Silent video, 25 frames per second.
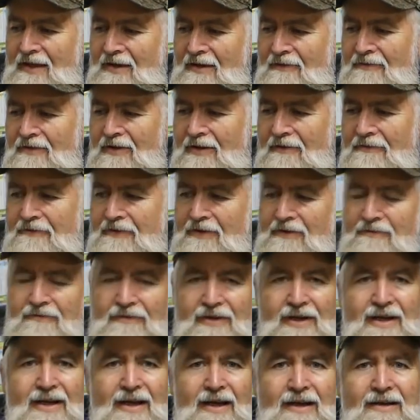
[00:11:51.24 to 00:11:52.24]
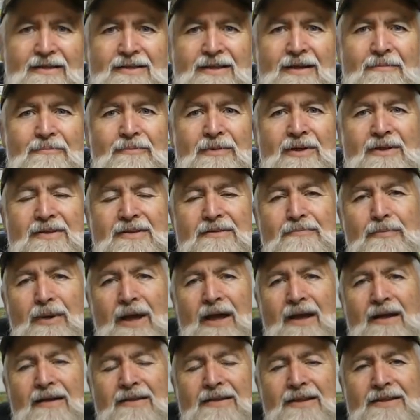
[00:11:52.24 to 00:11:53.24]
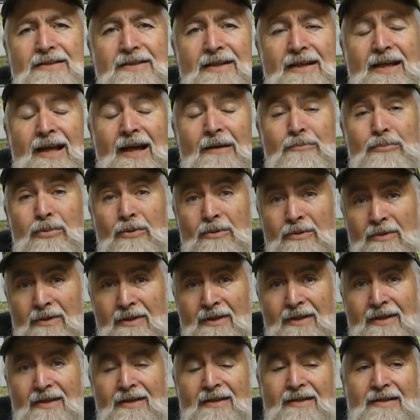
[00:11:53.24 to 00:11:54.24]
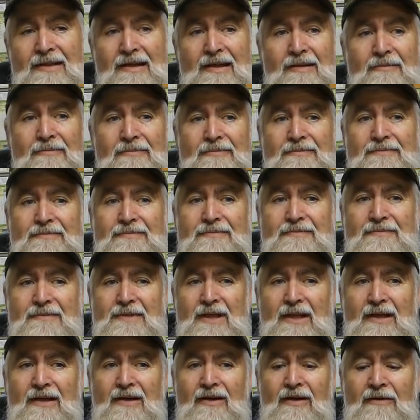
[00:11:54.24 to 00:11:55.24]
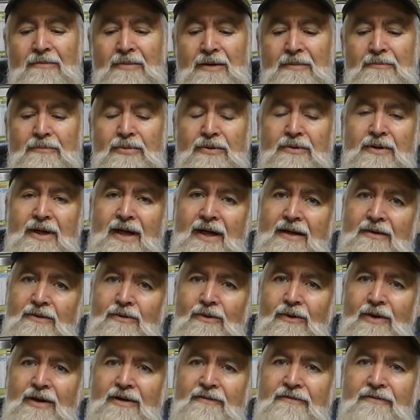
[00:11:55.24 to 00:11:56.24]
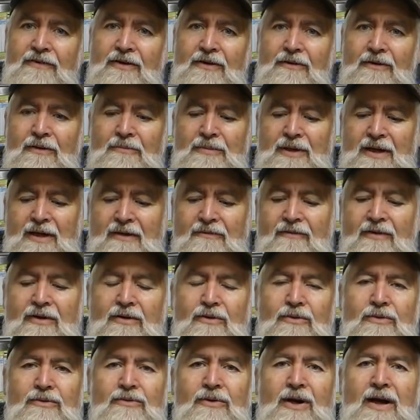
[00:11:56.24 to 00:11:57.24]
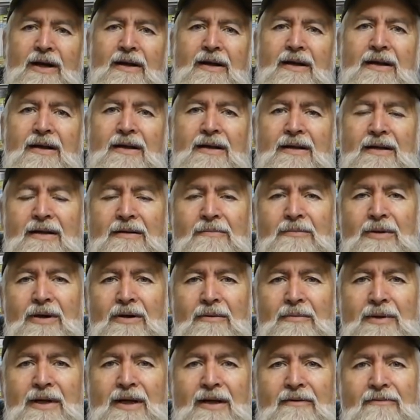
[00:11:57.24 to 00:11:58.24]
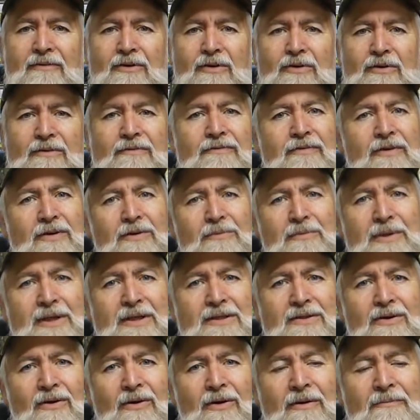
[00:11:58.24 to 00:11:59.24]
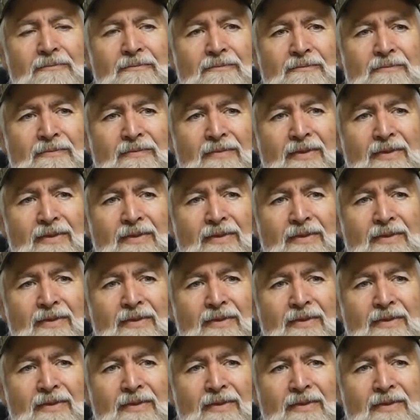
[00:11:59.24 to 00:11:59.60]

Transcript: a few videos up the spout, just a couple. I've been putting out quite a few. I've been having a good run, but I've been having good filming time